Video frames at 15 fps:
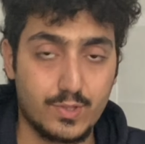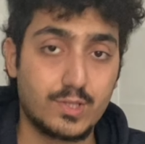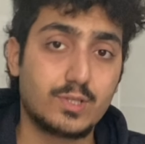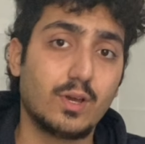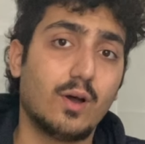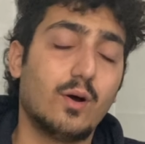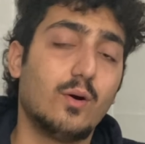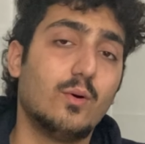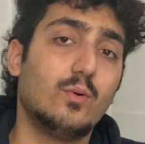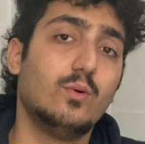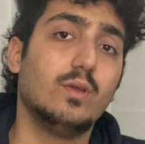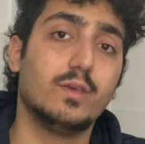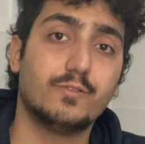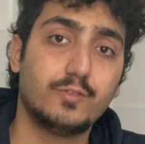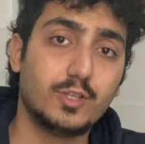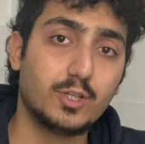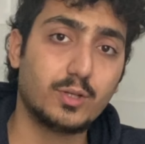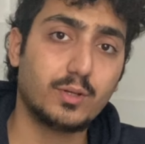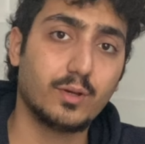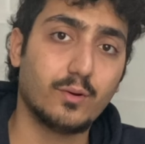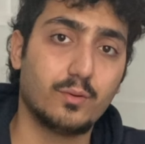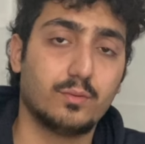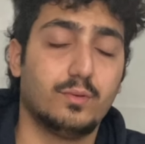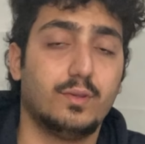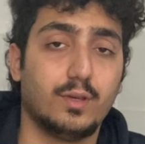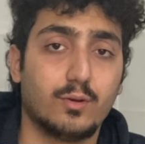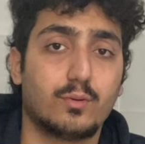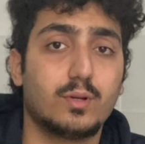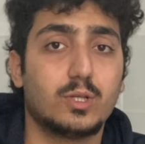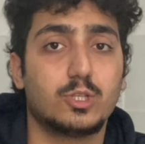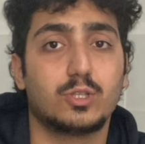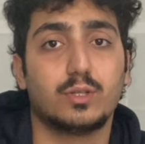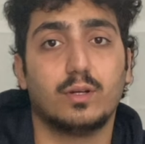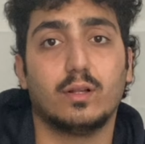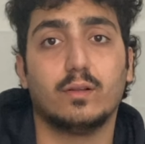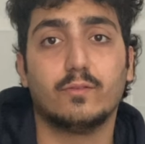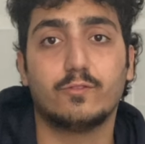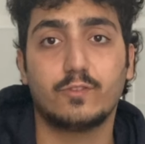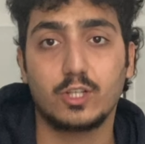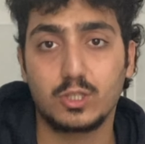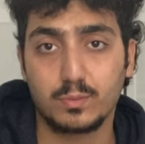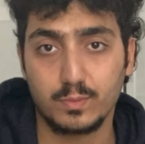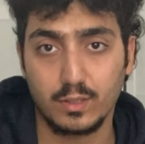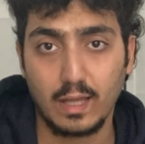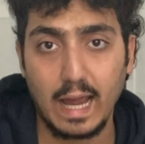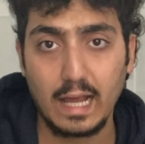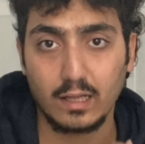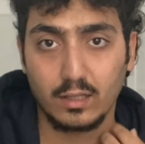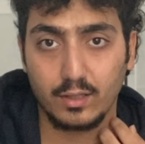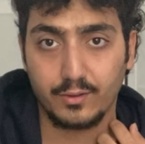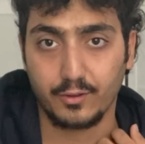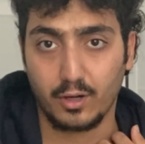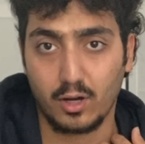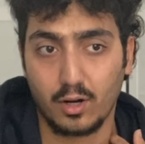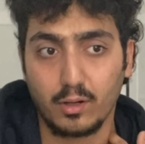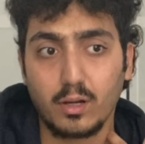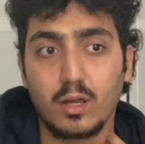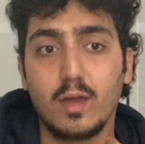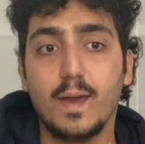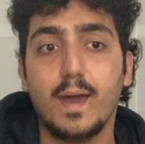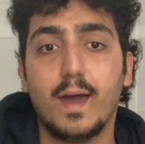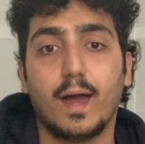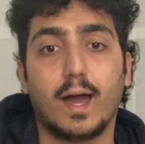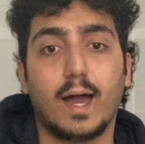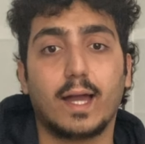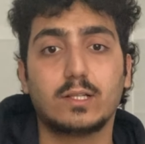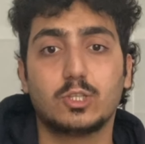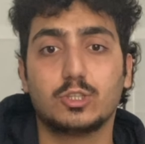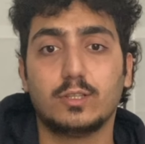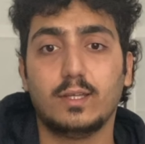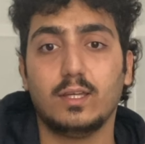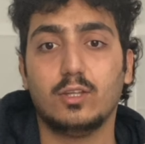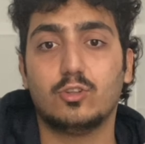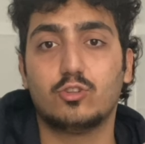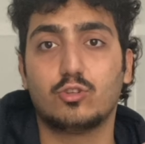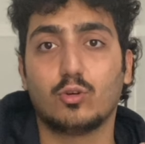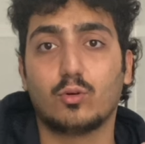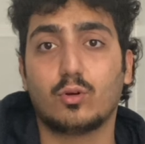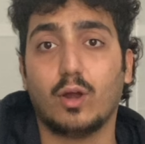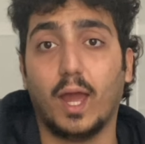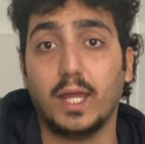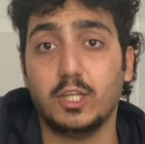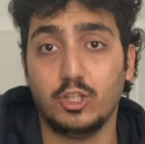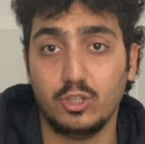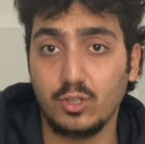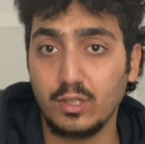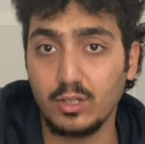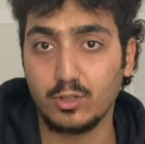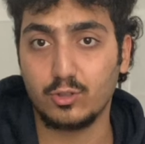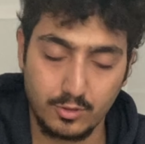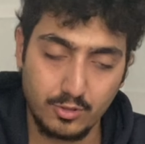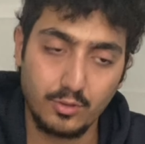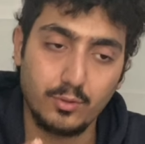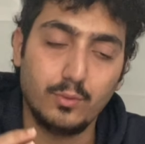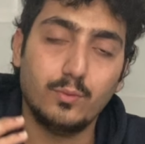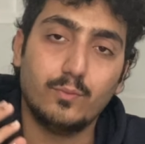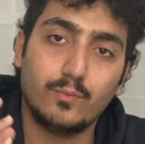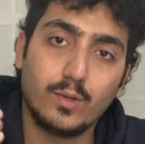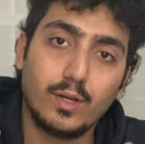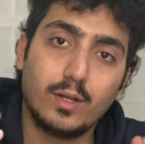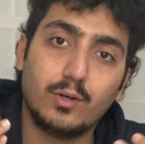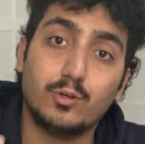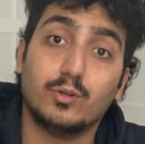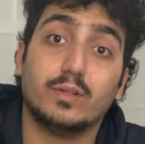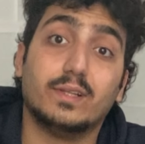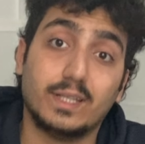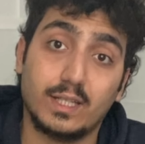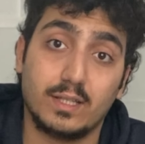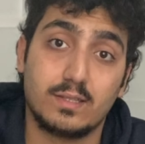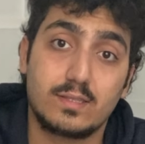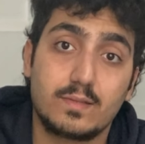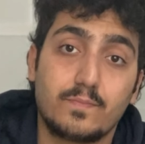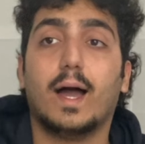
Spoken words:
So, if you don't know, the original Fishman Island arc actually took a year to release.